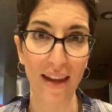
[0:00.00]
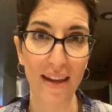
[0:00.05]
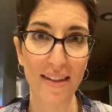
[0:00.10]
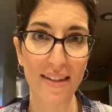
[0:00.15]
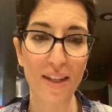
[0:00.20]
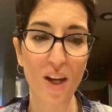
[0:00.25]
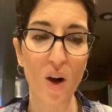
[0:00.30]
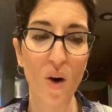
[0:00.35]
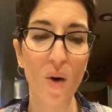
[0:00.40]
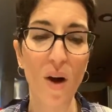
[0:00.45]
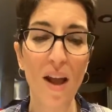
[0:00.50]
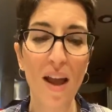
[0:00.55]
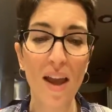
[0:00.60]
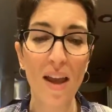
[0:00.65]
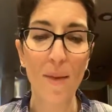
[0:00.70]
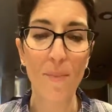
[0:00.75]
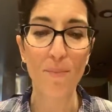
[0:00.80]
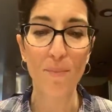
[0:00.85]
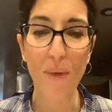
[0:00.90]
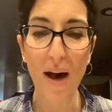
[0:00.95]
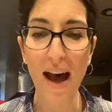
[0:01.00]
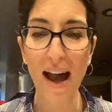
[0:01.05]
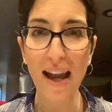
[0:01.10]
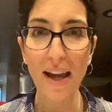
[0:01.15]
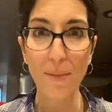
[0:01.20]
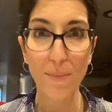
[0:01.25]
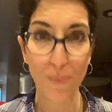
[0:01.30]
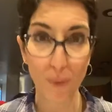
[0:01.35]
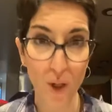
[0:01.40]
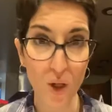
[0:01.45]
And so
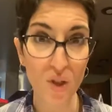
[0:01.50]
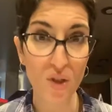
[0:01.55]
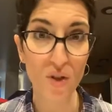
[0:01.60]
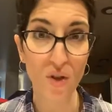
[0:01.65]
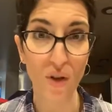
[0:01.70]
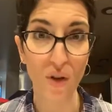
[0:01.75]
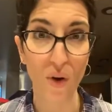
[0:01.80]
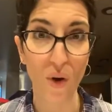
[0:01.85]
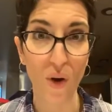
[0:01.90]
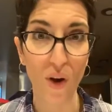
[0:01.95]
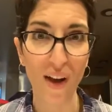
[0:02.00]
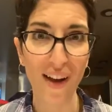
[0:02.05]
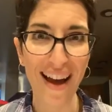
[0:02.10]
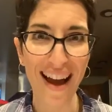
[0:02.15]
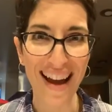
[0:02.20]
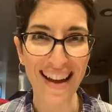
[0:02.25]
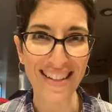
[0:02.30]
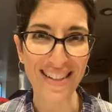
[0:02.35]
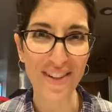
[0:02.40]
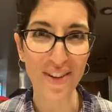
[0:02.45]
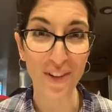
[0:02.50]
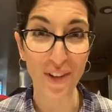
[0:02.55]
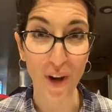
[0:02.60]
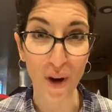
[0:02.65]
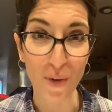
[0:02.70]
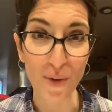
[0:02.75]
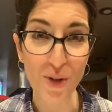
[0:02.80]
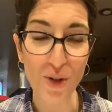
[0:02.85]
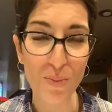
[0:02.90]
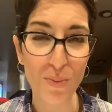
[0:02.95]
my personal goal as your
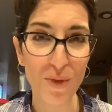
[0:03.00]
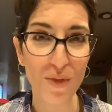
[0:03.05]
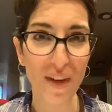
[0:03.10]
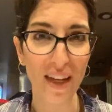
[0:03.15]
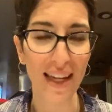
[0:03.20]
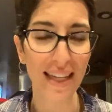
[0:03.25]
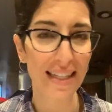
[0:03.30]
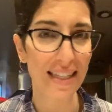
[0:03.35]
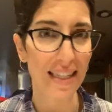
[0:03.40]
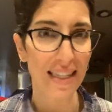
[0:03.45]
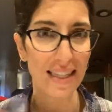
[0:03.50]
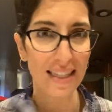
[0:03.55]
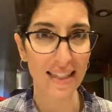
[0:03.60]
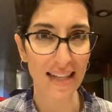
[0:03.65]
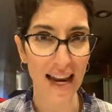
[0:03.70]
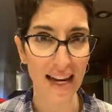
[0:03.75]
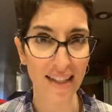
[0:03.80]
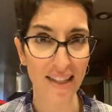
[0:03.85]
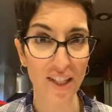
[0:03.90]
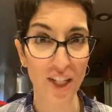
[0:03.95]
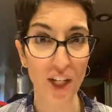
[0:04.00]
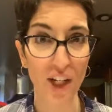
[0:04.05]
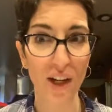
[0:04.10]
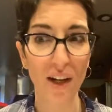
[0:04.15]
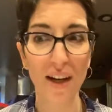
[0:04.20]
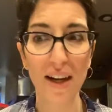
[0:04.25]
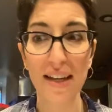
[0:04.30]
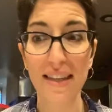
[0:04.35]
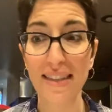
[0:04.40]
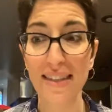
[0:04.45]
coach moving into this next
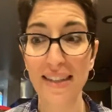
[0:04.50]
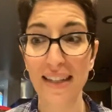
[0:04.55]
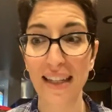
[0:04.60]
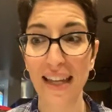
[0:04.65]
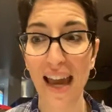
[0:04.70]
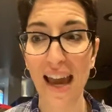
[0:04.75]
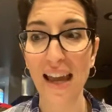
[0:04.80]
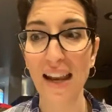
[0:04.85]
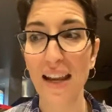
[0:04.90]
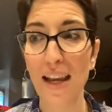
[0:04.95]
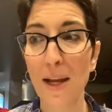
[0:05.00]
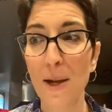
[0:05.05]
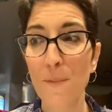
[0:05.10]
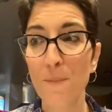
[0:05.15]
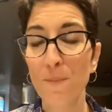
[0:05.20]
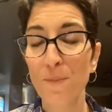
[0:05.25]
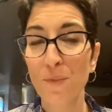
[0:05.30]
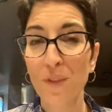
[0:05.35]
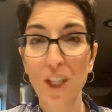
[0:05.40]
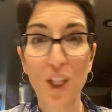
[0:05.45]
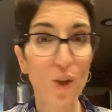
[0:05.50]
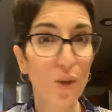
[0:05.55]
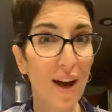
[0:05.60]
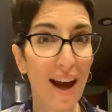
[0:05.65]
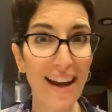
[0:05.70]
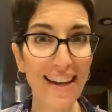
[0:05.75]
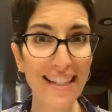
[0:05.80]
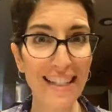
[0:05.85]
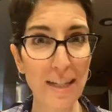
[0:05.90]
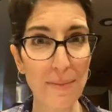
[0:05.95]
year is to get you
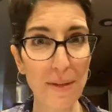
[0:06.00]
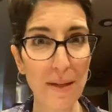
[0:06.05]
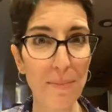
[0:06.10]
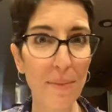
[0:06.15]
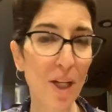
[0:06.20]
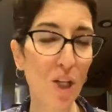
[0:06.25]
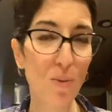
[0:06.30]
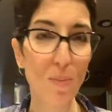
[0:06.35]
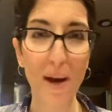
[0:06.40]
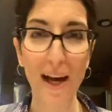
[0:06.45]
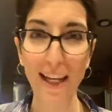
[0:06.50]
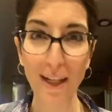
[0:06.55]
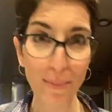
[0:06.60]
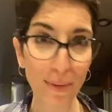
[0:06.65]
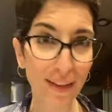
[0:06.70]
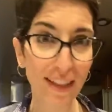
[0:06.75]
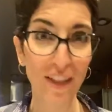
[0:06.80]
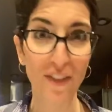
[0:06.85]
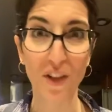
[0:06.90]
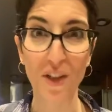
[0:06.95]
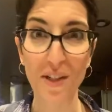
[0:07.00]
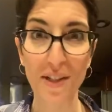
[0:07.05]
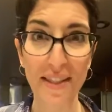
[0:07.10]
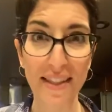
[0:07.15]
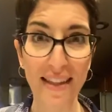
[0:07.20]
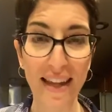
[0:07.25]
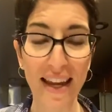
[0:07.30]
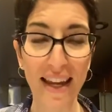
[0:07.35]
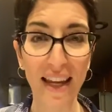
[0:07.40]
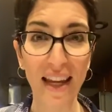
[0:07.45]
guys to be Beachbody believers.
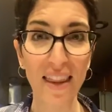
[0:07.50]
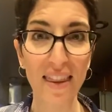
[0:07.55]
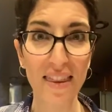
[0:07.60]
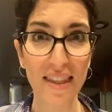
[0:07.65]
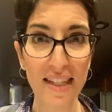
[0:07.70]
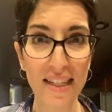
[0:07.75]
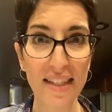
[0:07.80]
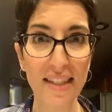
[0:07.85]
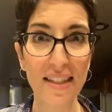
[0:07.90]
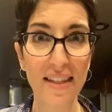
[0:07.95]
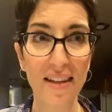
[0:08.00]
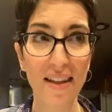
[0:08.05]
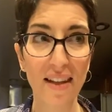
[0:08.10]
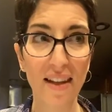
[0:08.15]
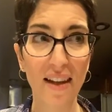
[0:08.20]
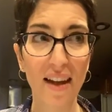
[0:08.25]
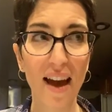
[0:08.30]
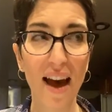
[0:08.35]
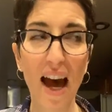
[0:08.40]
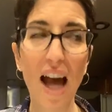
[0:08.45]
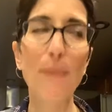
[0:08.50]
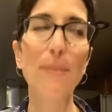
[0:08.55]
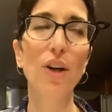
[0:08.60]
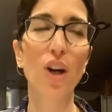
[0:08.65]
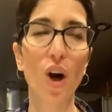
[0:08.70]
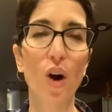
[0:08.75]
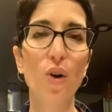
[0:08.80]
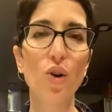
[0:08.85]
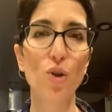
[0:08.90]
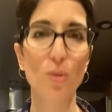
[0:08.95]
Like this, I'm a
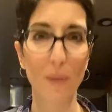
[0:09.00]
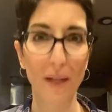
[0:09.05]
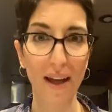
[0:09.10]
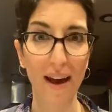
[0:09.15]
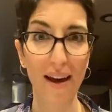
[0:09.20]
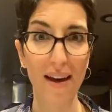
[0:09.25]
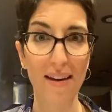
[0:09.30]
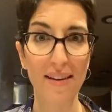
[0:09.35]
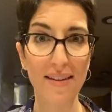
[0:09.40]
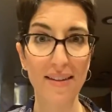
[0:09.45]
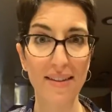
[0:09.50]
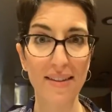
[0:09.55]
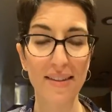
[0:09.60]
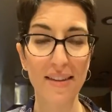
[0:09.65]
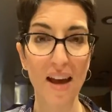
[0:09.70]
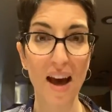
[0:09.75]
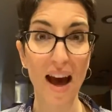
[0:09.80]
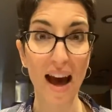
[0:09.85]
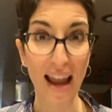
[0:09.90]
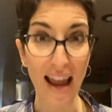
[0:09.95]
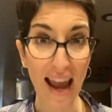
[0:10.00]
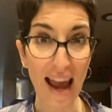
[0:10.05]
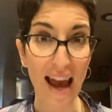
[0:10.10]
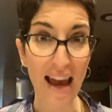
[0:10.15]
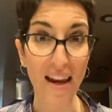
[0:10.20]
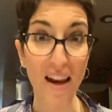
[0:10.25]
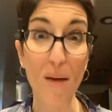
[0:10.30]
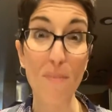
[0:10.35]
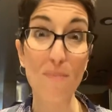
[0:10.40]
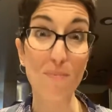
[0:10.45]
coach because I
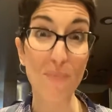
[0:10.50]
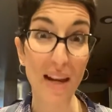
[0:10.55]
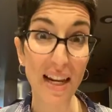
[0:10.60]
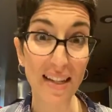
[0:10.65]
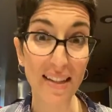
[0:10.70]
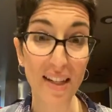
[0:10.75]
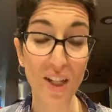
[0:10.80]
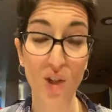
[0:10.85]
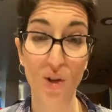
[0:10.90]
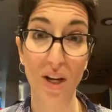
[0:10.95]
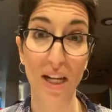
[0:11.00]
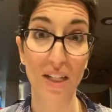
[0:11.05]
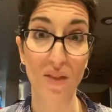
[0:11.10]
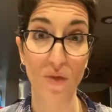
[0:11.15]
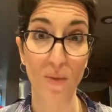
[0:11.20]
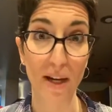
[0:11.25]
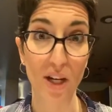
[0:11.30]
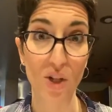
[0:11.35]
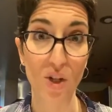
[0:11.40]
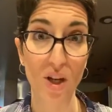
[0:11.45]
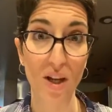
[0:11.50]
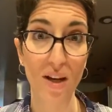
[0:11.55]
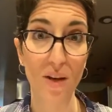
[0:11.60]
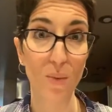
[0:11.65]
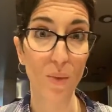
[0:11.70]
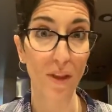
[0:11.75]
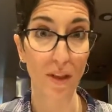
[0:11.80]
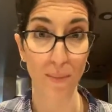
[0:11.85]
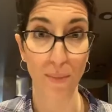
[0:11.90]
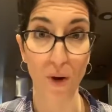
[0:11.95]
had amazing
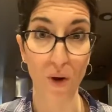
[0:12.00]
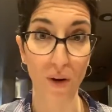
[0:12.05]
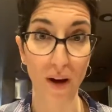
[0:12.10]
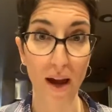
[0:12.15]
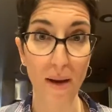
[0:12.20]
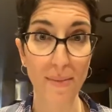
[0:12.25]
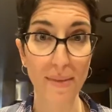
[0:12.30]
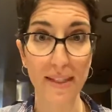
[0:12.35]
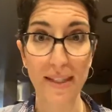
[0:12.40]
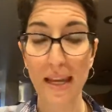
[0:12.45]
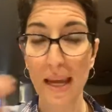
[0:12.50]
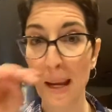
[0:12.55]
transformation with the programs.